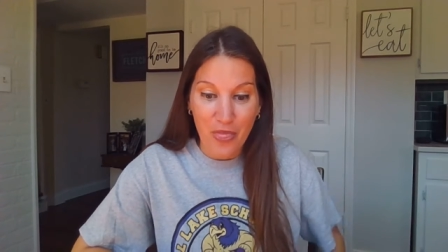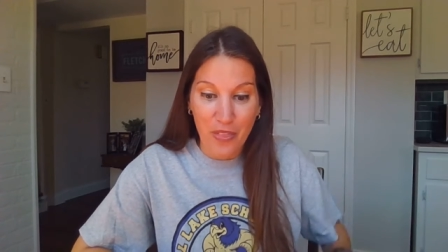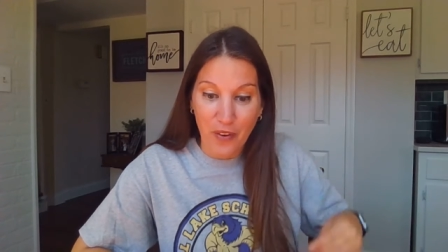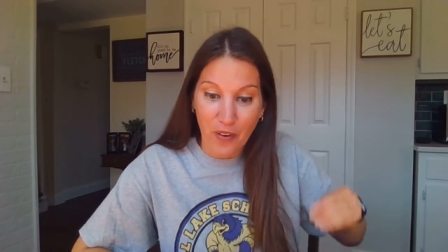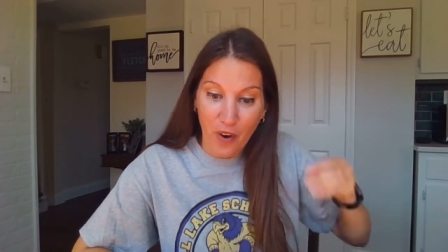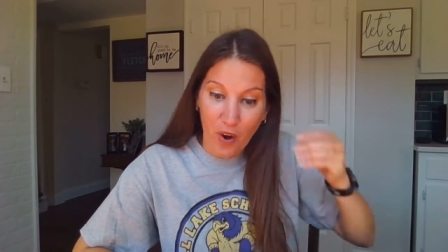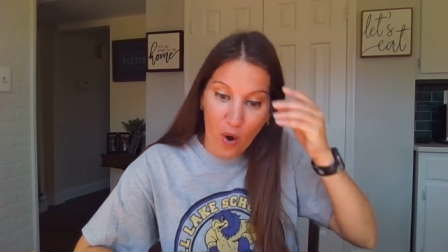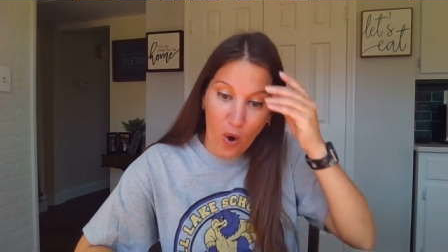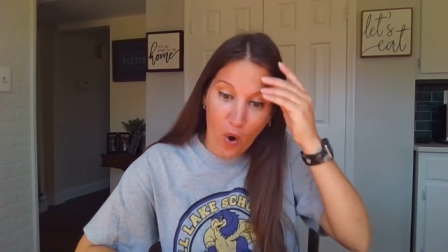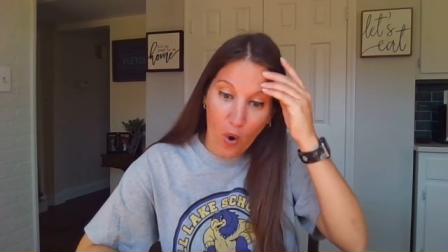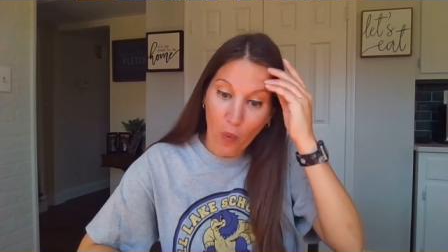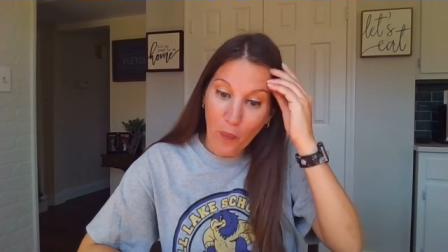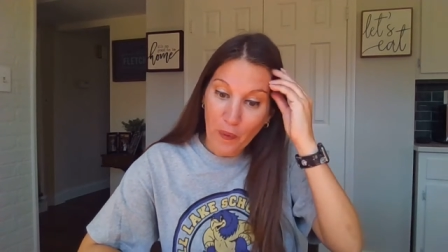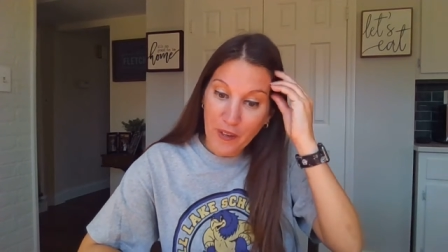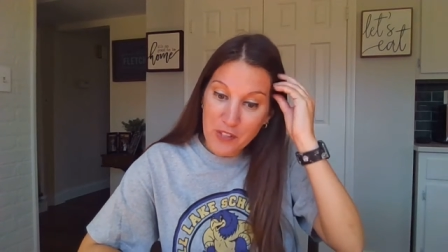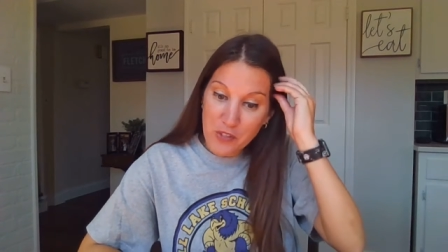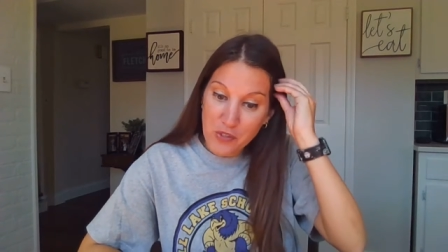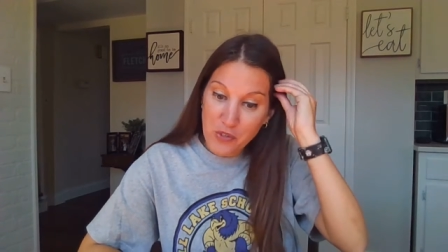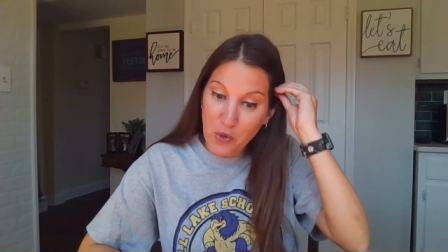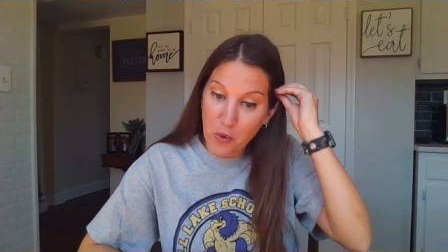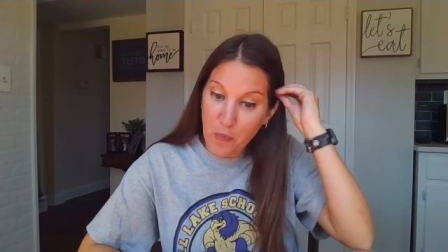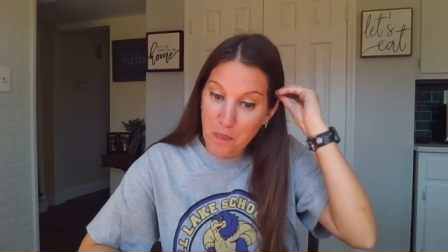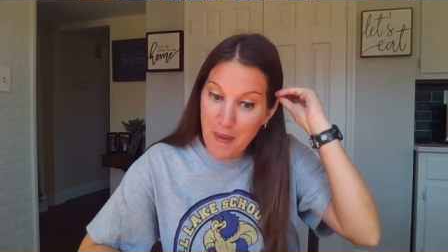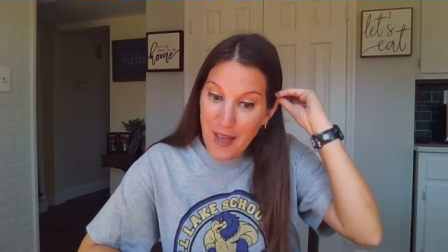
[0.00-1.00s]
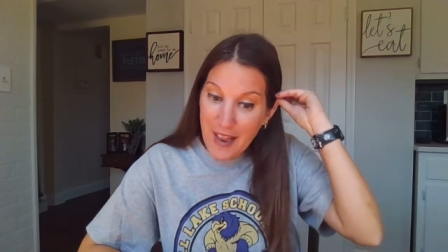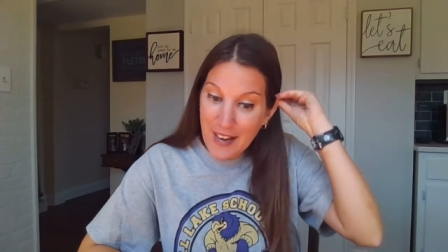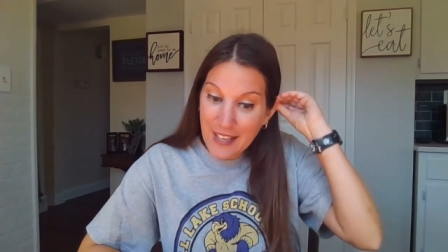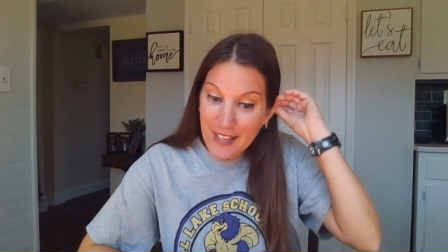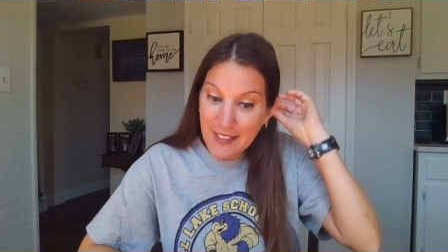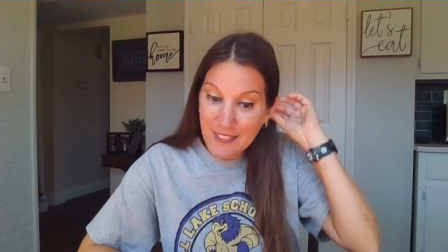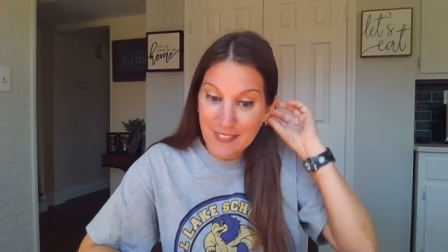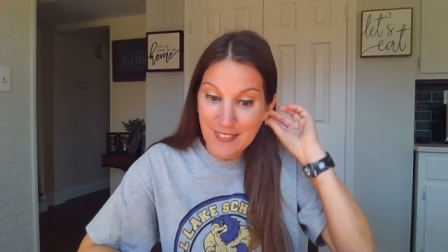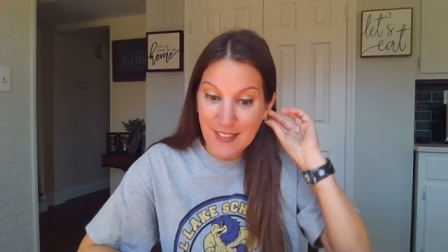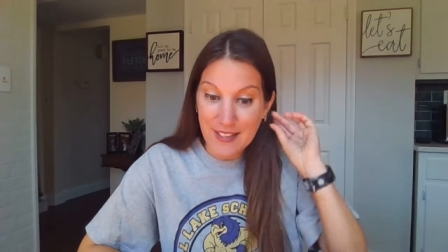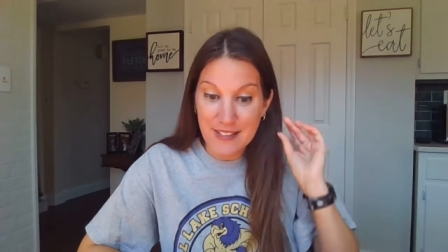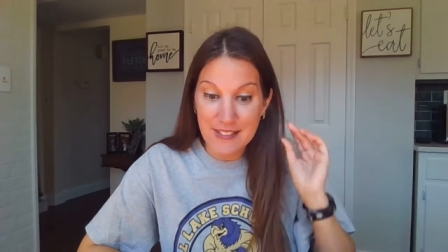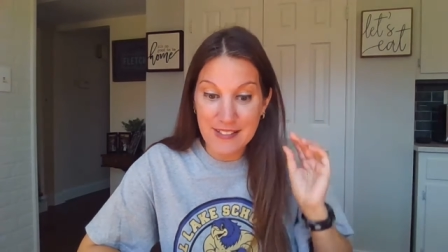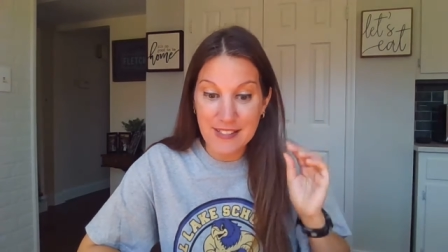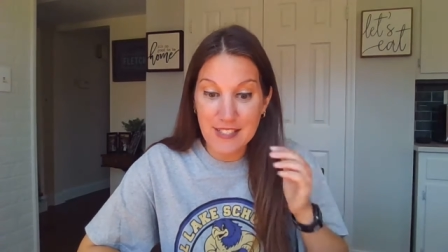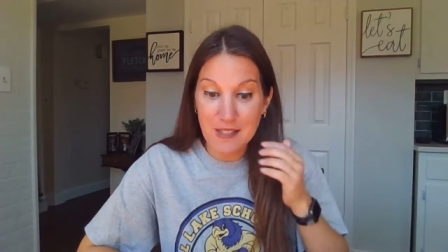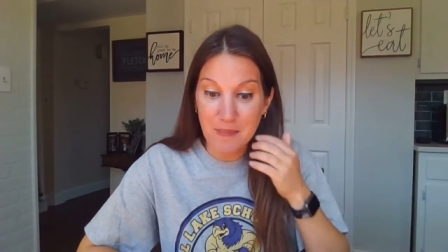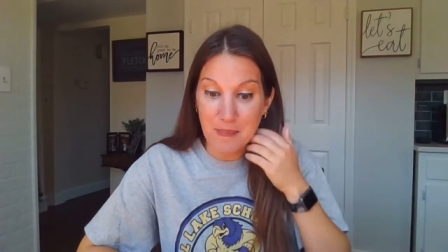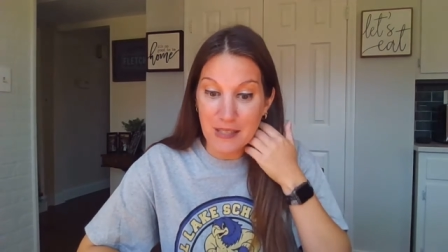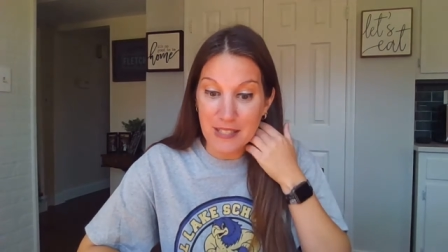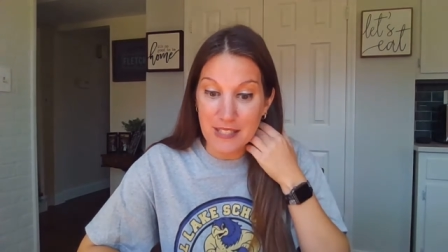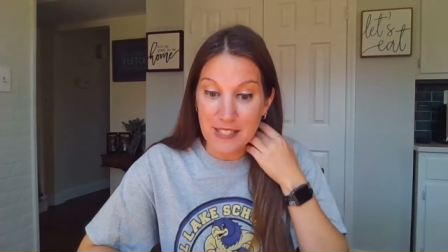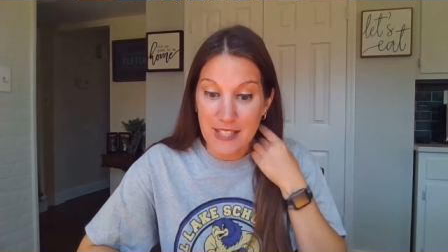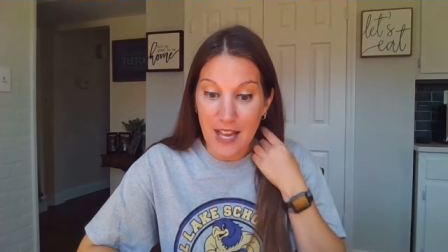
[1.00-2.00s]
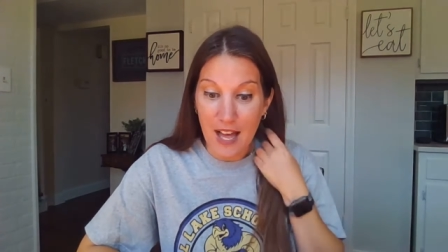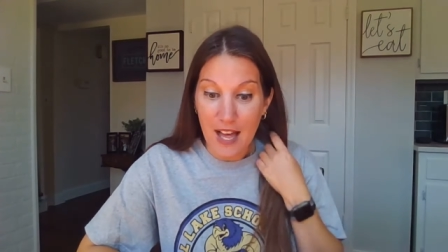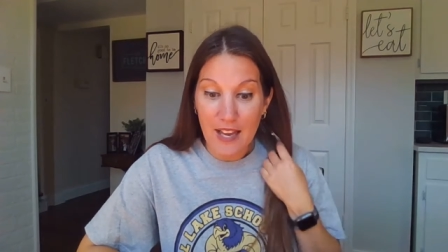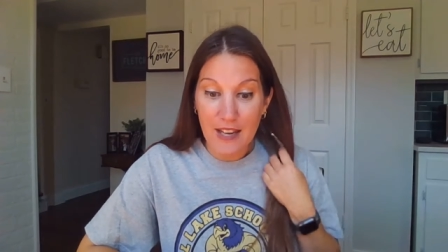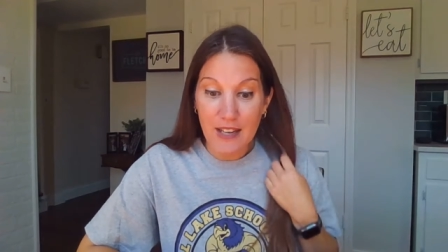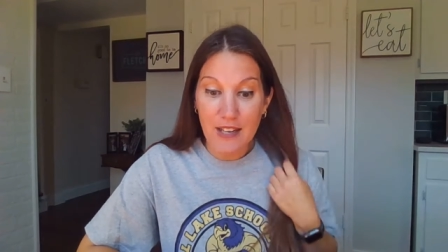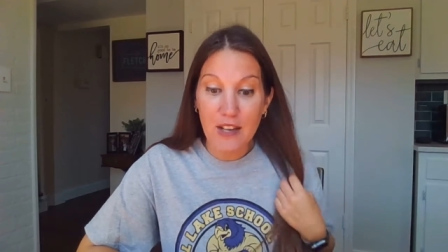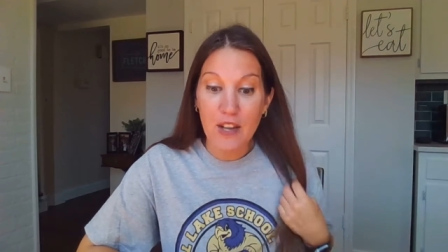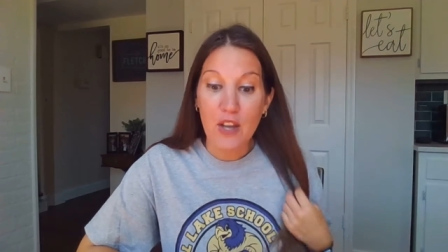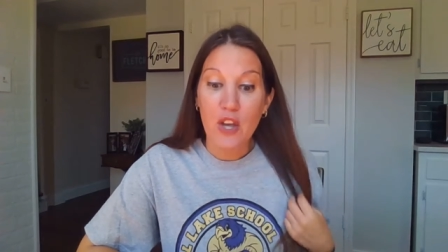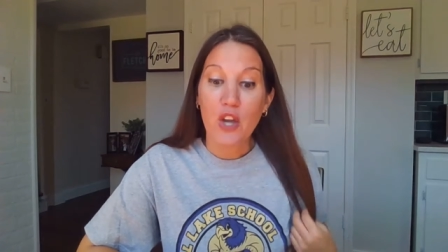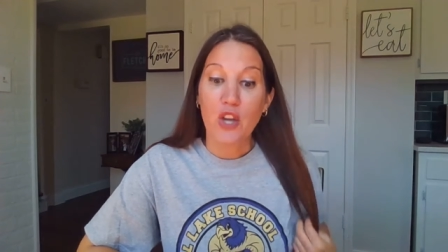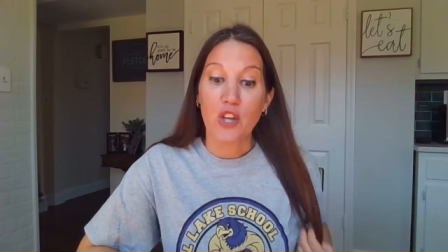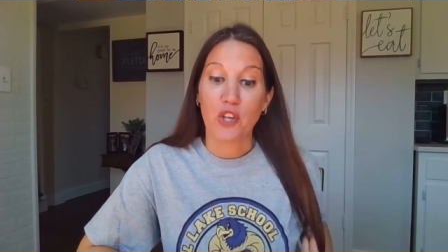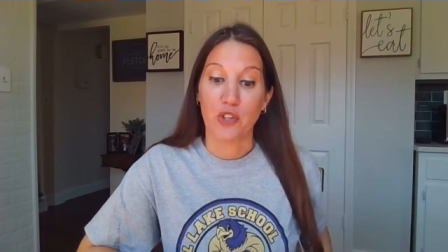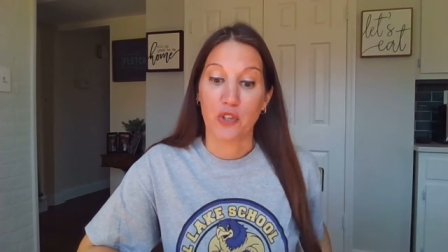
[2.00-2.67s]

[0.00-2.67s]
There are always so many things to be done.